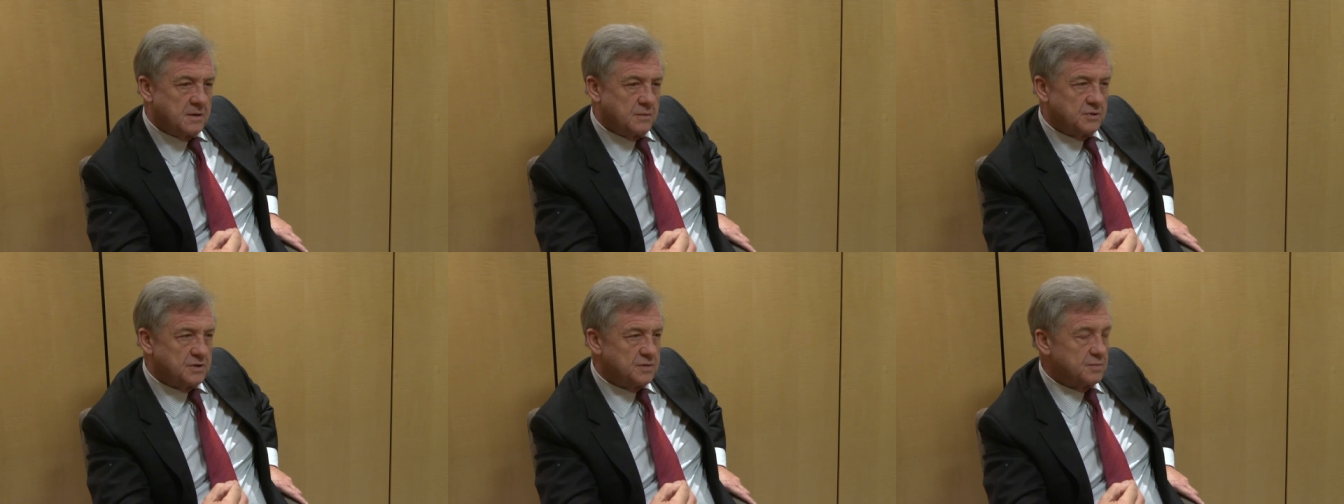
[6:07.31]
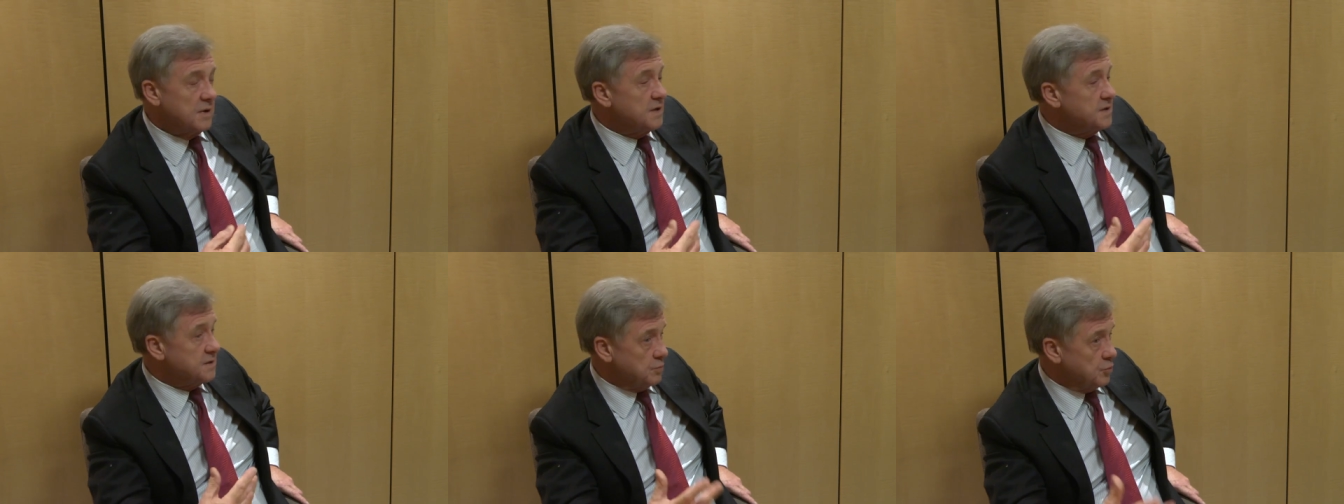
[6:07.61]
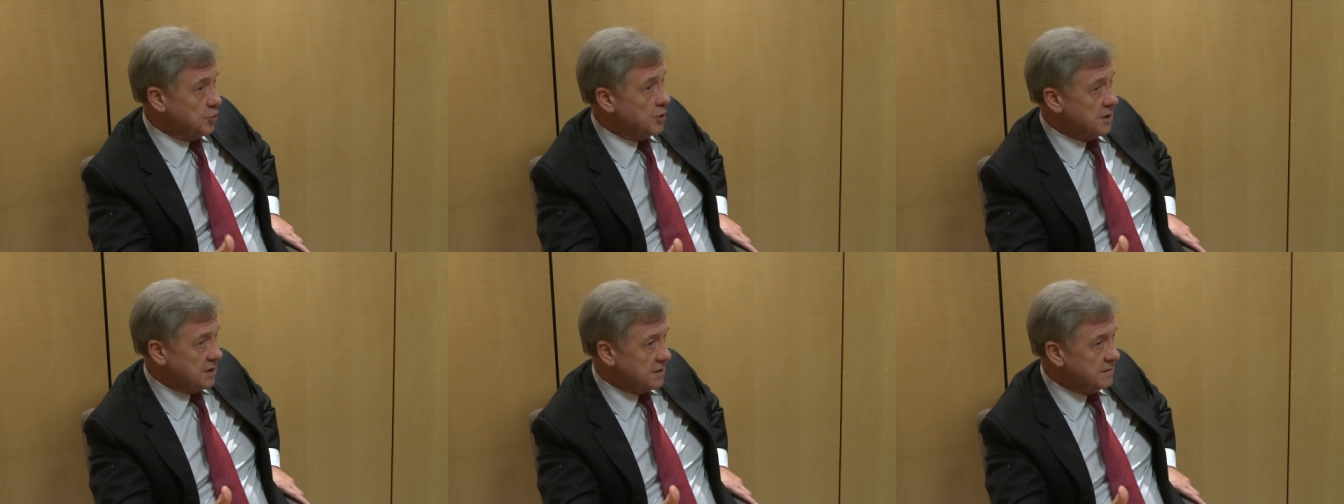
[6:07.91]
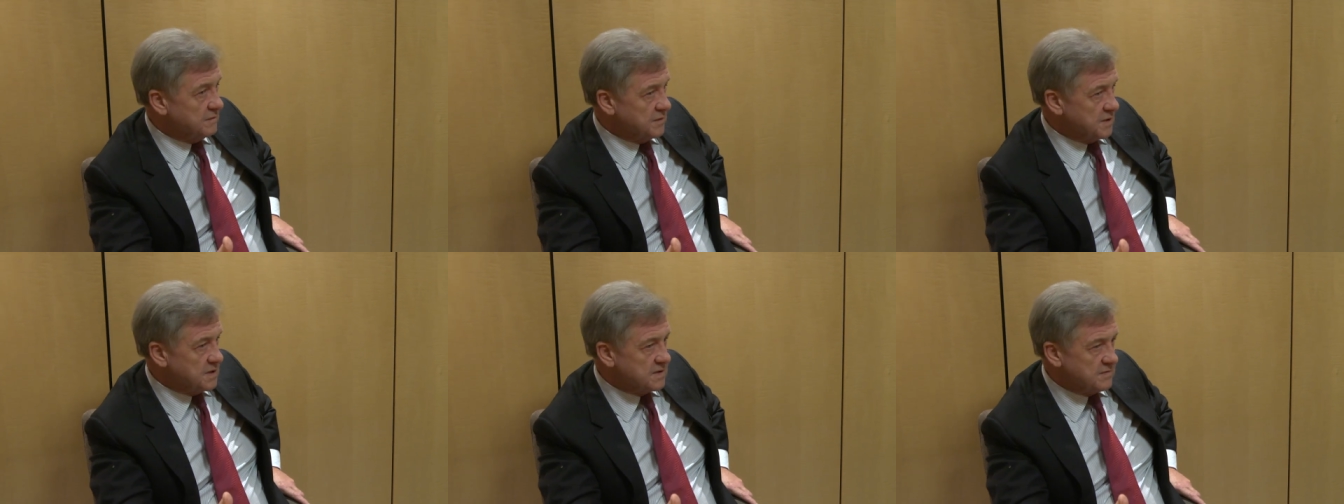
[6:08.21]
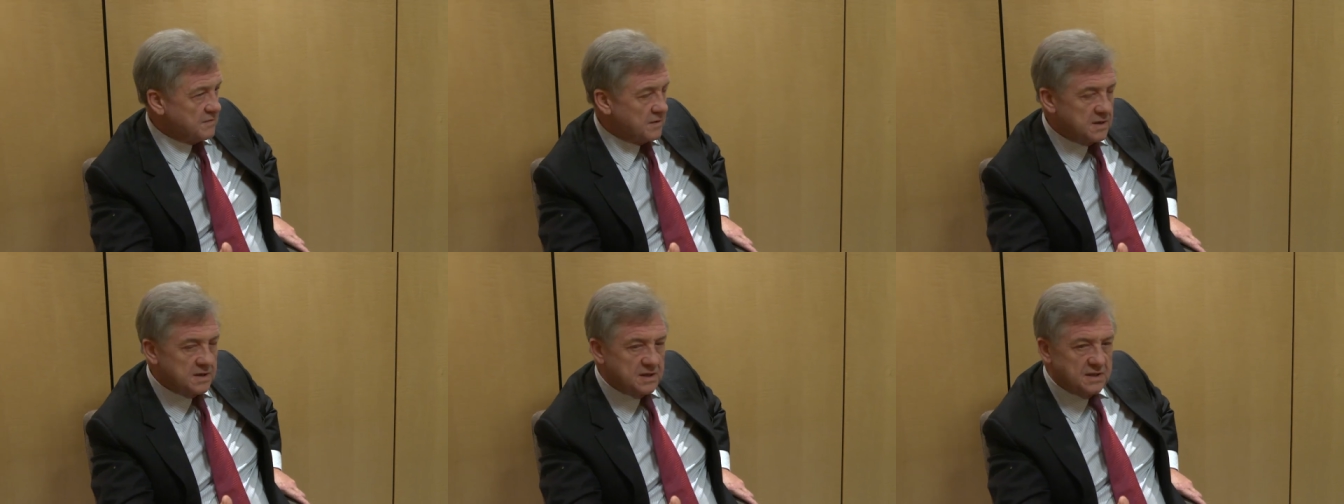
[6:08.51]
which most were convinced
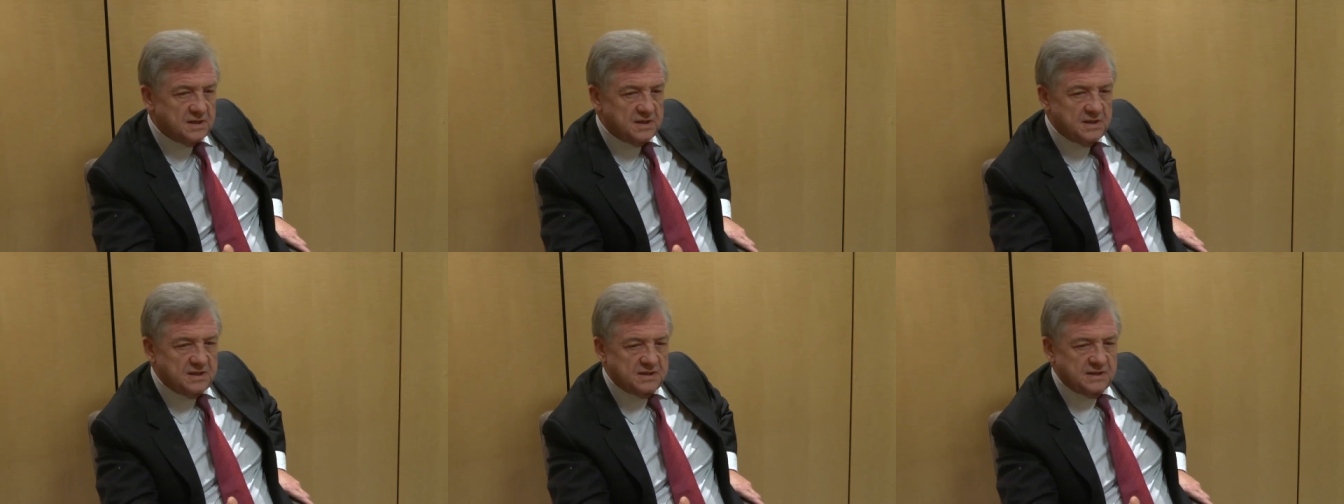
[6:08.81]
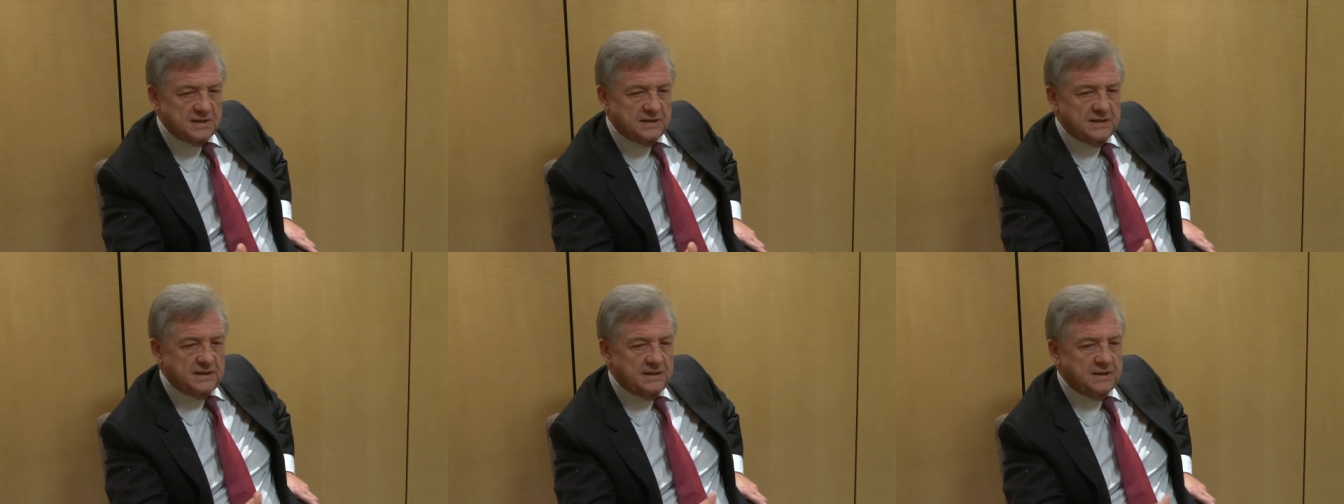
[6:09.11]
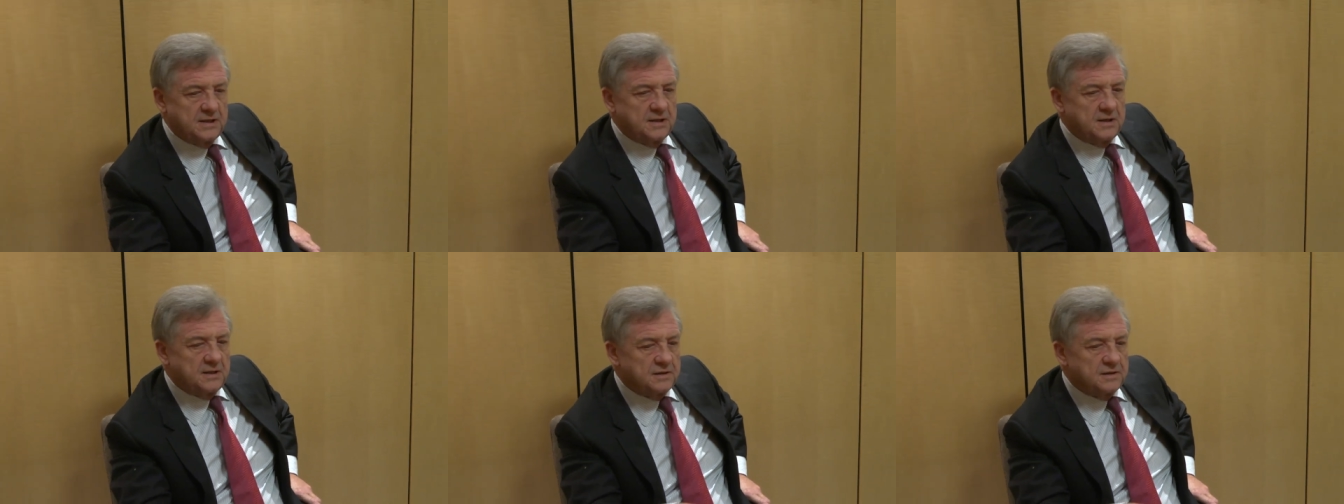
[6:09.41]
very easily,